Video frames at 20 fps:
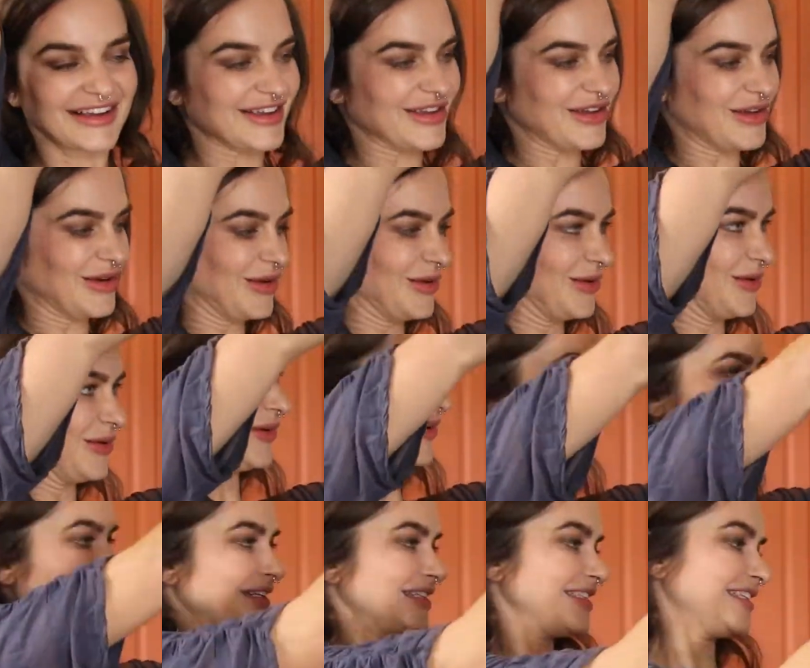
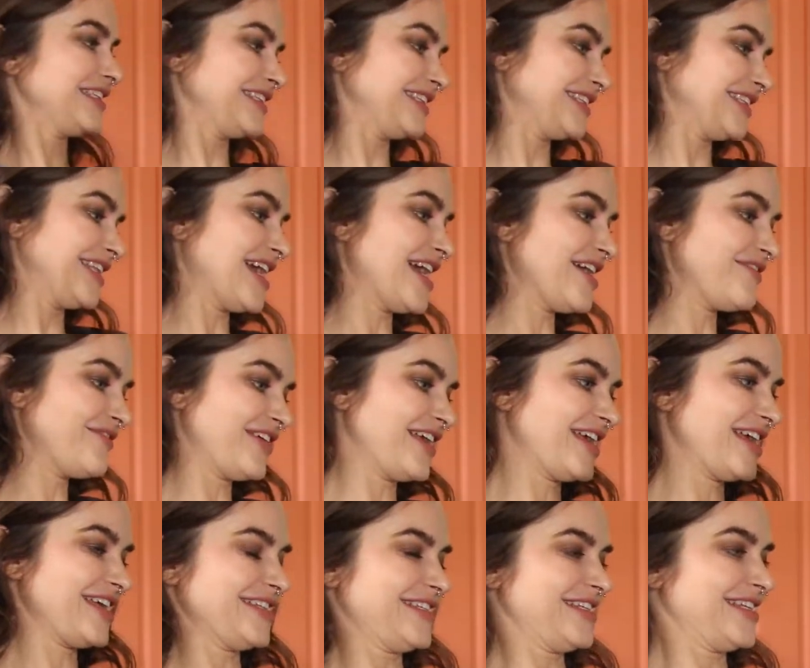Cool, love
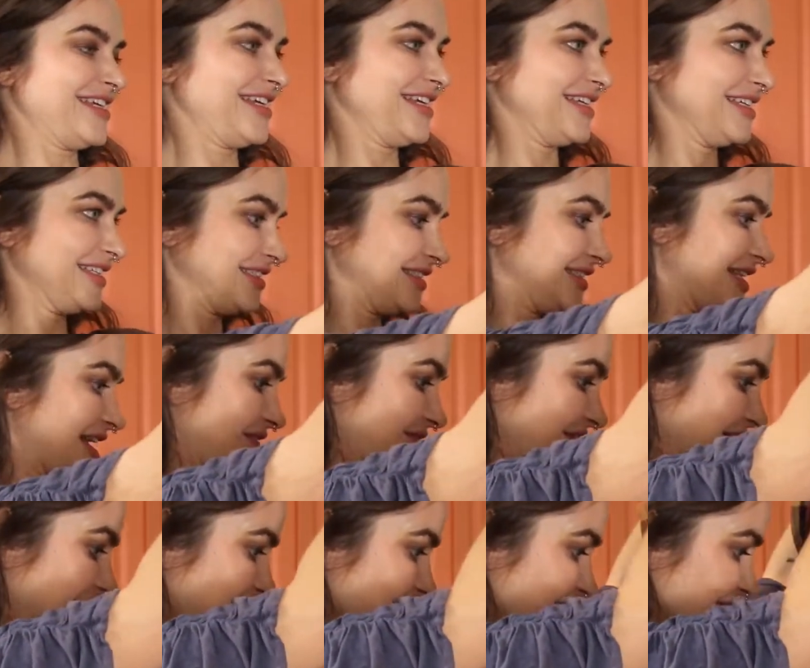it. Love
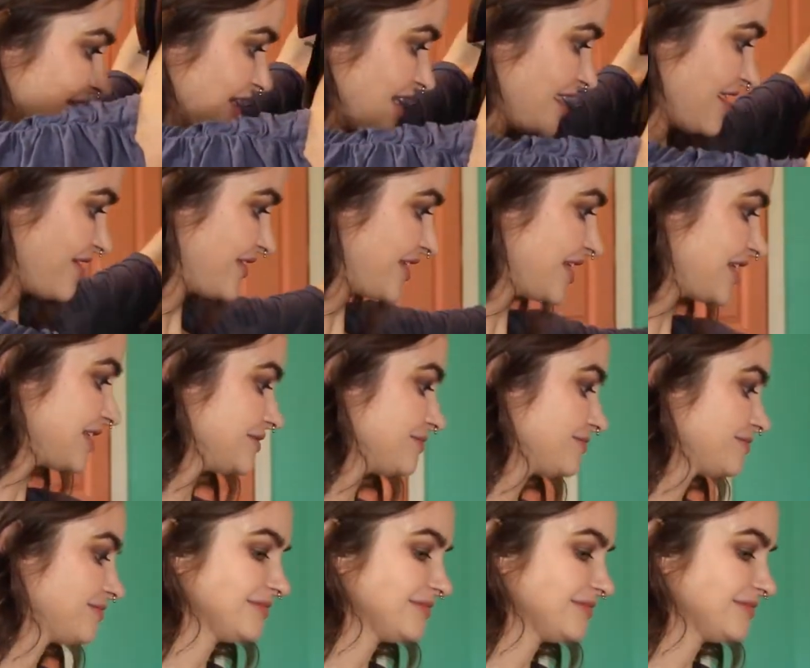it, love it, love it.